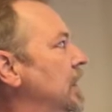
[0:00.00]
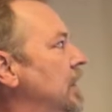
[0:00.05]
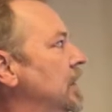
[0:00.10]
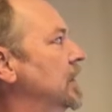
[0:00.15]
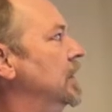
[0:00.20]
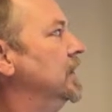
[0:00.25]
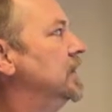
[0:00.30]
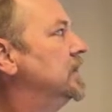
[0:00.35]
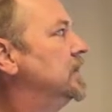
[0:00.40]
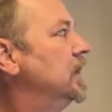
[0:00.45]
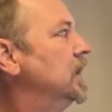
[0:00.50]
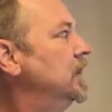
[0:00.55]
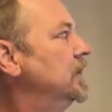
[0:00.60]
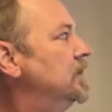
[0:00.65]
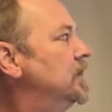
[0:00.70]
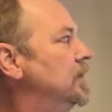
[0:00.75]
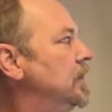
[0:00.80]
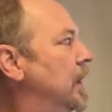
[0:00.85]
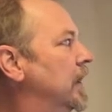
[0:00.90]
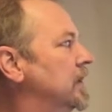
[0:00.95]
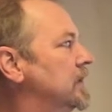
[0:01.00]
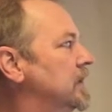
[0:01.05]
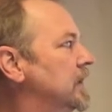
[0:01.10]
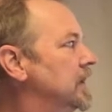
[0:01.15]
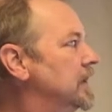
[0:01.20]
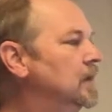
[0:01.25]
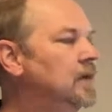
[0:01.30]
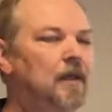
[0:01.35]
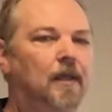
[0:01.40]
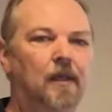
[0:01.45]
the starter
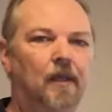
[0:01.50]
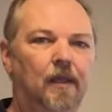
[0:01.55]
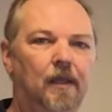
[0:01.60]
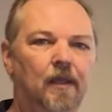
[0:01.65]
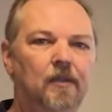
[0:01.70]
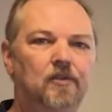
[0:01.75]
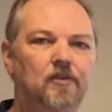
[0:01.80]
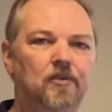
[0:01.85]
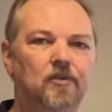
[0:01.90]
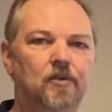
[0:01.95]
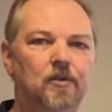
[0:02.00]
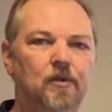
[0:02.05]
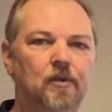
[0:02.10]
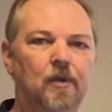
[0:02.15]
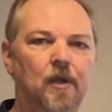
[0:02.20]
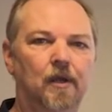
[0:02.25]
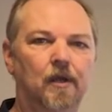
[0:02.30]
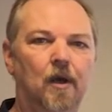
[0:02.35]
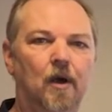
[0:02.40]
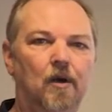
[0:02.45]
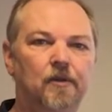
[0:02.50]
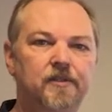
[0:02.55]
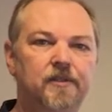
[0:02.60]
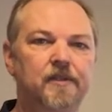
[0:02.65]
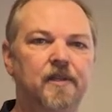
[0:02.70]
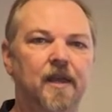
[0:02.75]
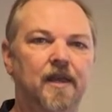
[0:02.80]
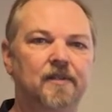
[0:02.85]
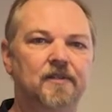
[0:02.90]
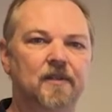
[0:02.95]
motor into an
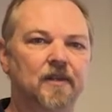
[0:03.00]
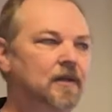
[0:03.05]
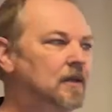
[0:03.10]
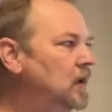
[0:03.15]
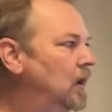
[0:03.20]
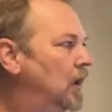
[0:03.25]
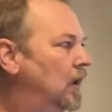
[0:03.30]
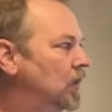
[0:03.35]
alternator,